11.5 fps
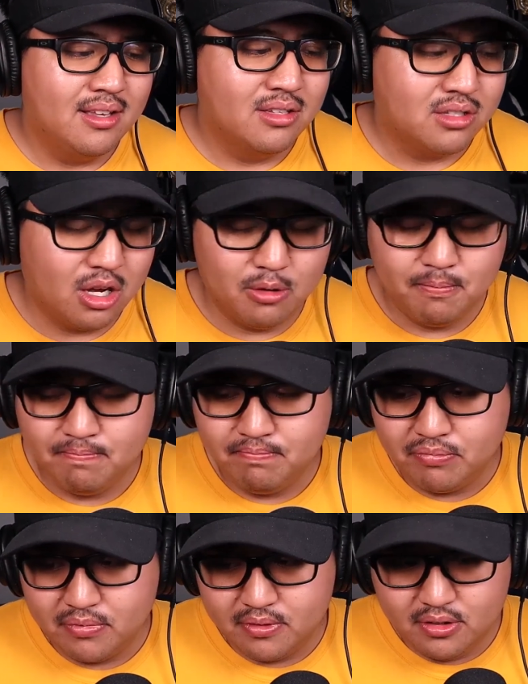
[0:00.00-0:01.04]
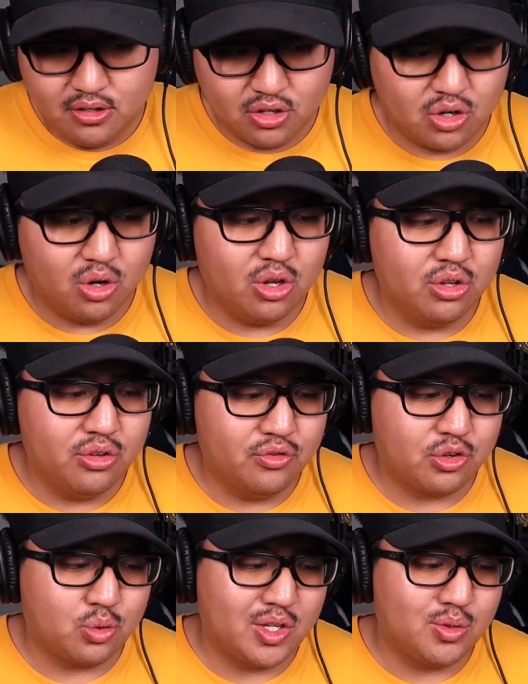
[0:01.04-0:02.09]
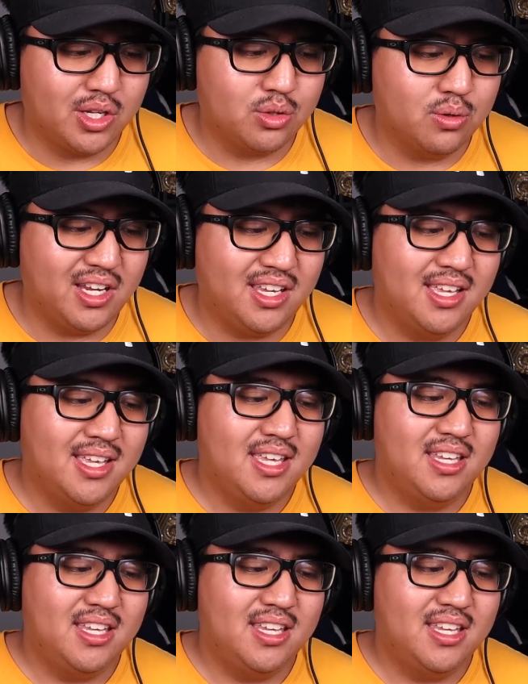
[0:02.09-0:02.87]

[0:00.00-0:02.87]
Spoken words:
So your goal for 2023